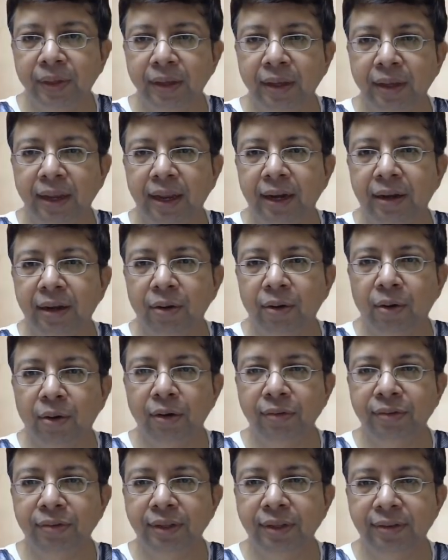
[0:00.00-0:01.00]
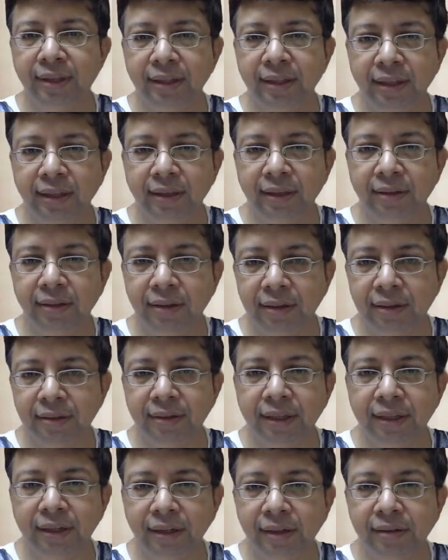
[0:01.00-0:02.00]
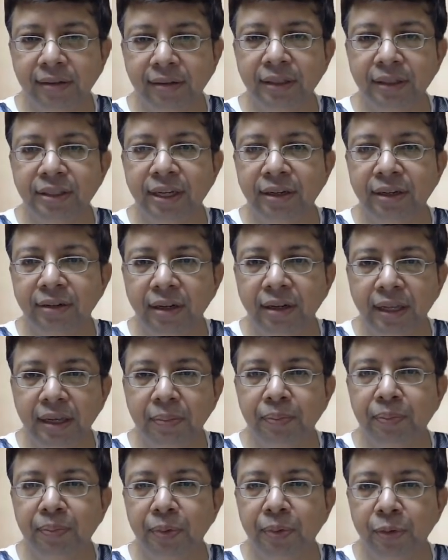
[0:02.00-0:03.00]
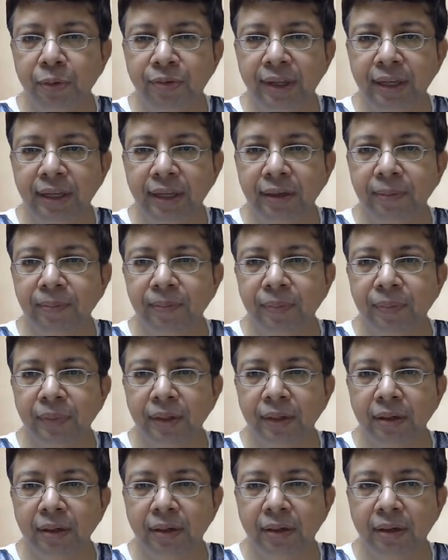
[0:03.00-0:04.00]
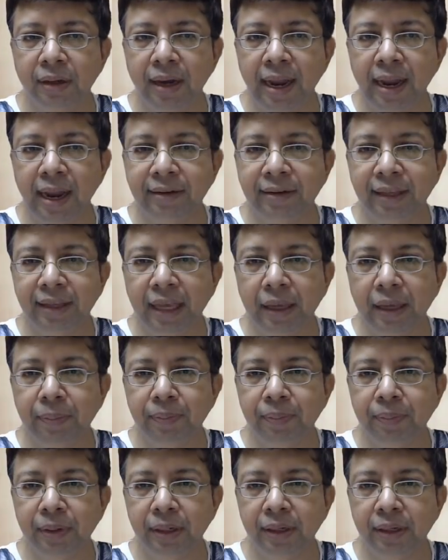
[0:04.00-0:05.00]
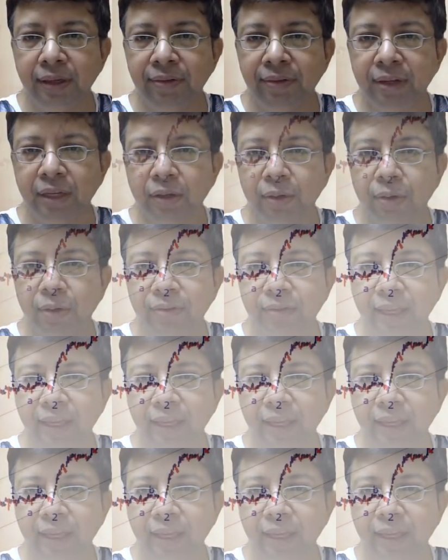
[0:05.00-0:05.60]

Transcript: And all of this, I think, signals a generally improving landscape even across